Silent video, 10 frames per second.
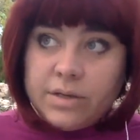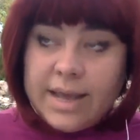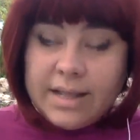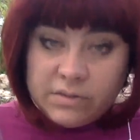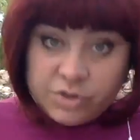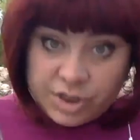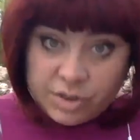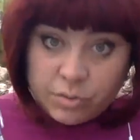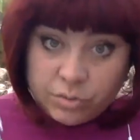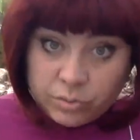end of
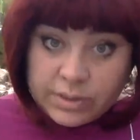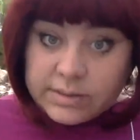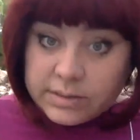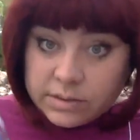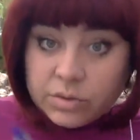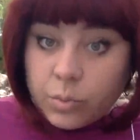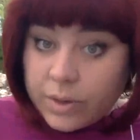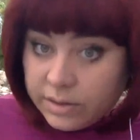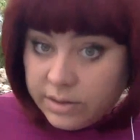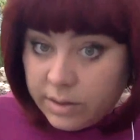January
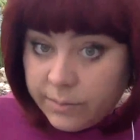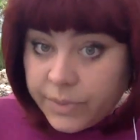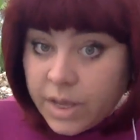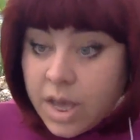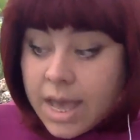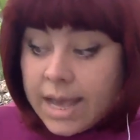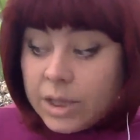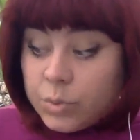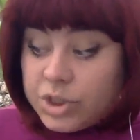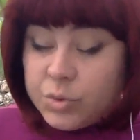2020,
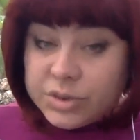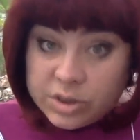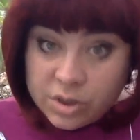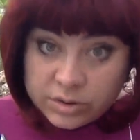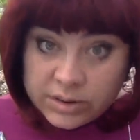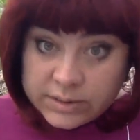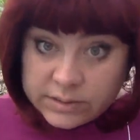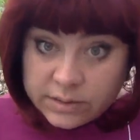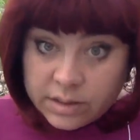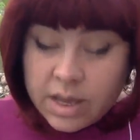and which was not
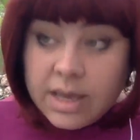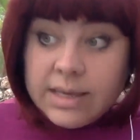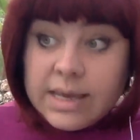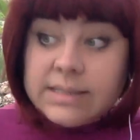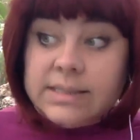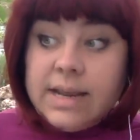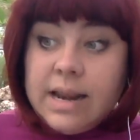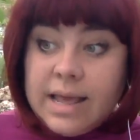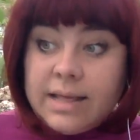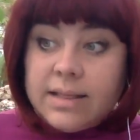easy. Yes, he
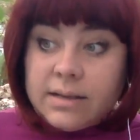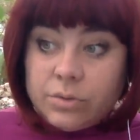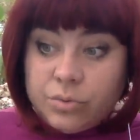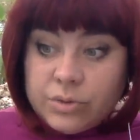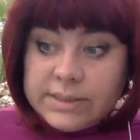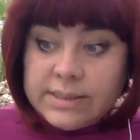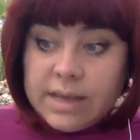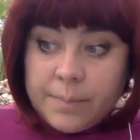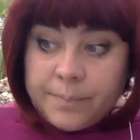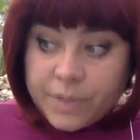led to the
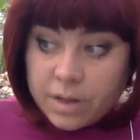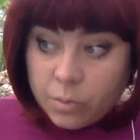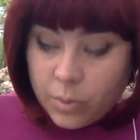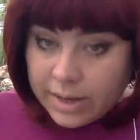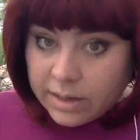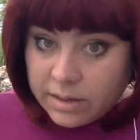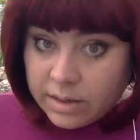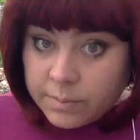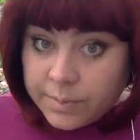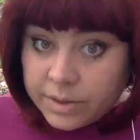same
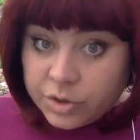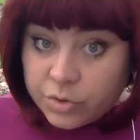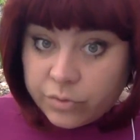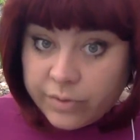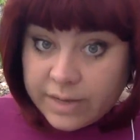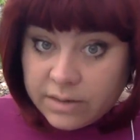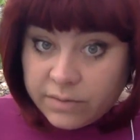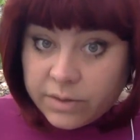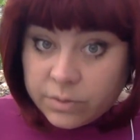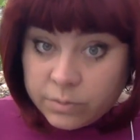awakening, but through very
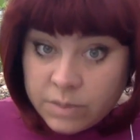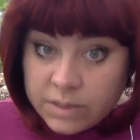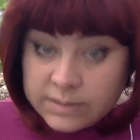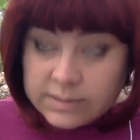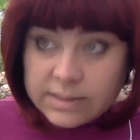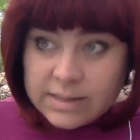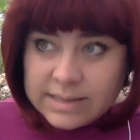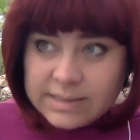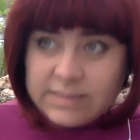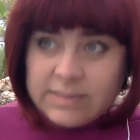difficult means,
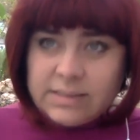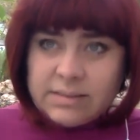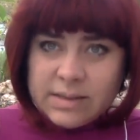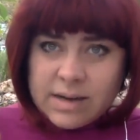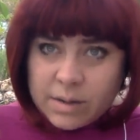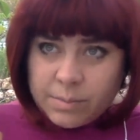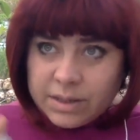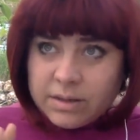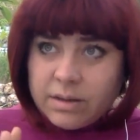lessons and karmic